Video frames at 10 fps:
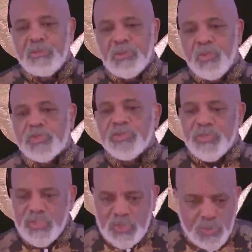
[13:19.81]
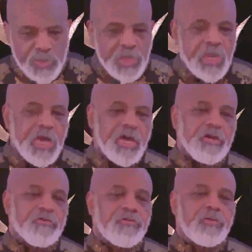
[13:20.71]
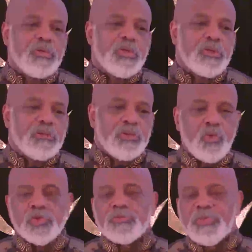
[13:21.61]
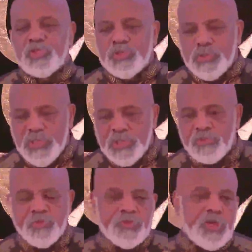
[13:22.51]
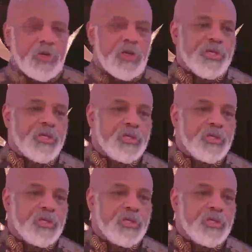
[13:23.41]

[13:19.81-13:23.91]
we want to enjoy life, we want to be treated fairly,